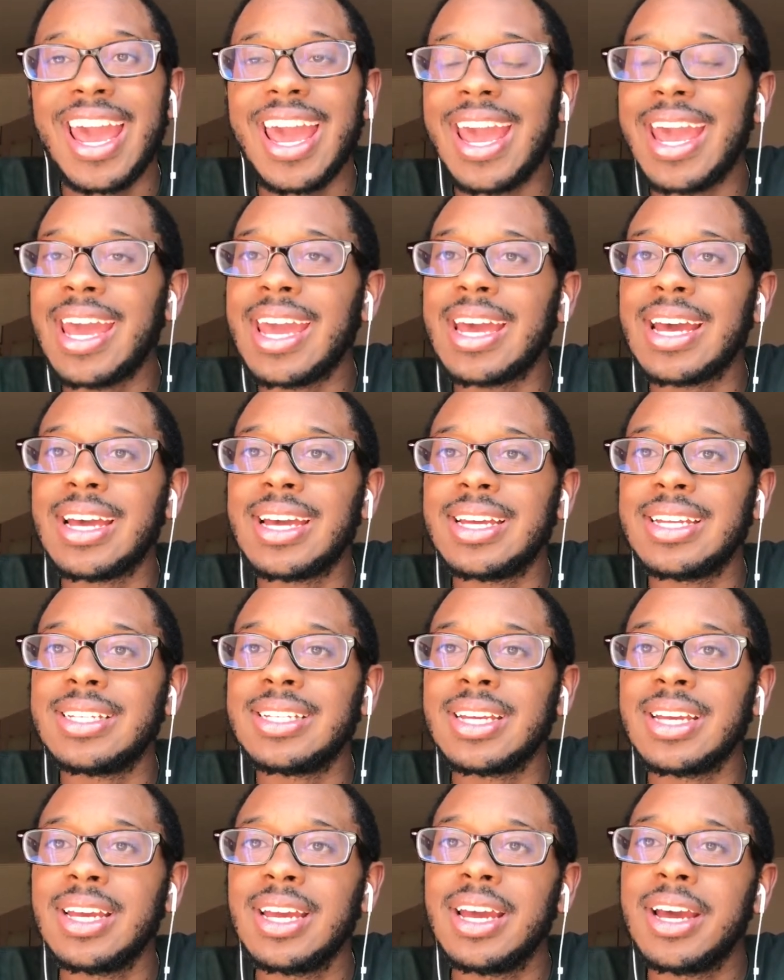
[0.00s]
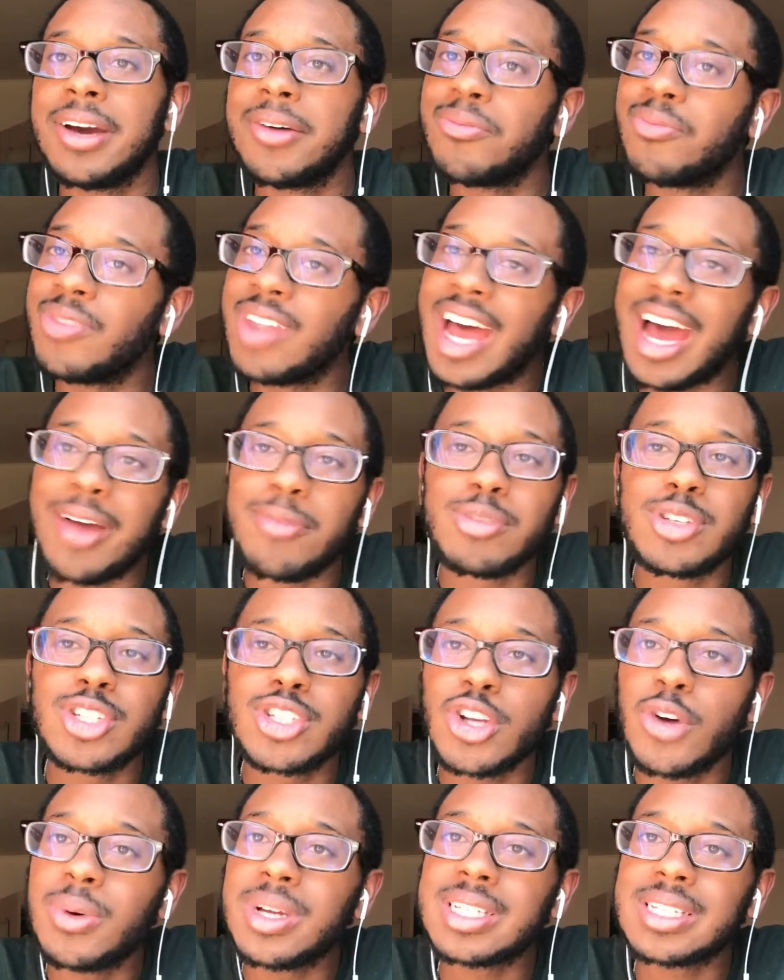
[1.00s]
And I'm
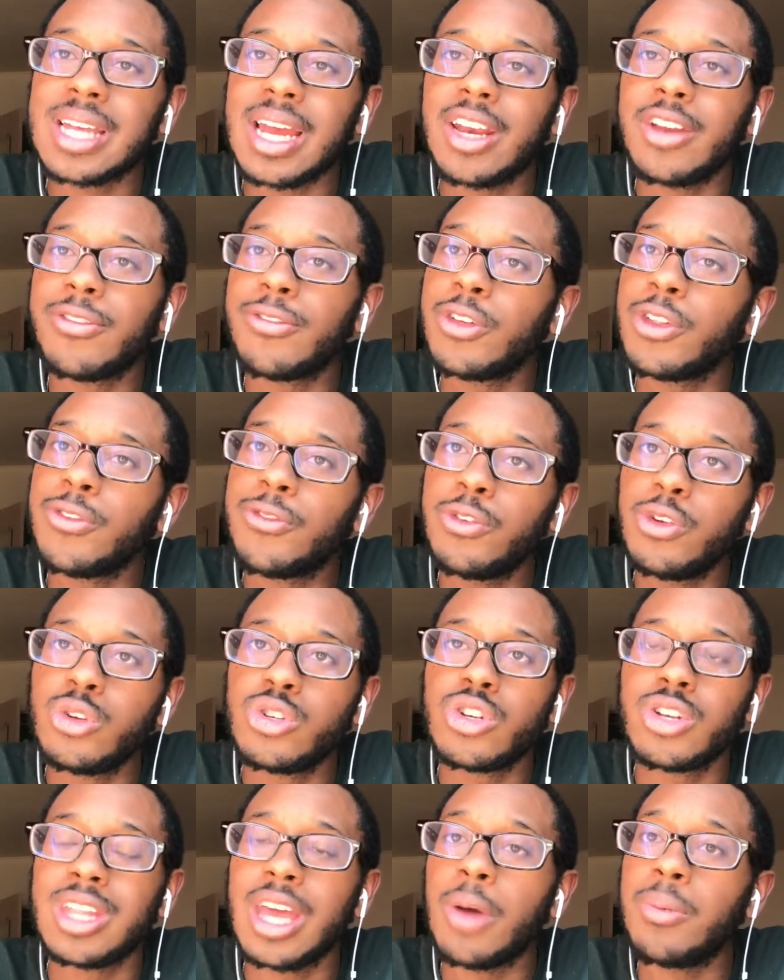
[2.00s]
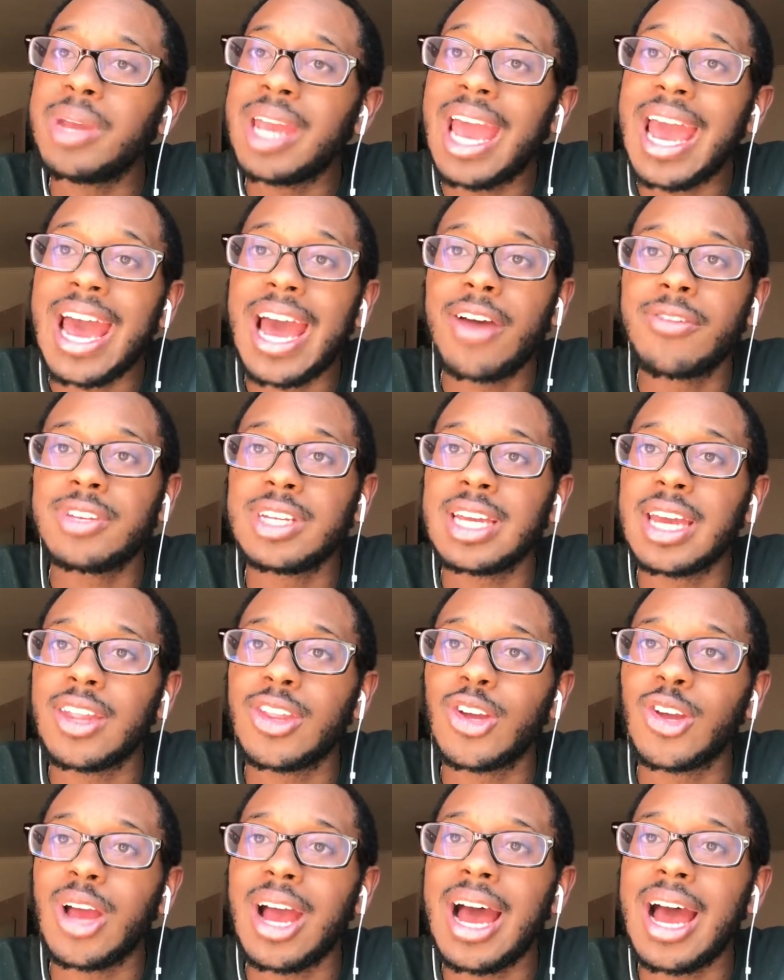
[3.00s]
so excited for the future that we have together.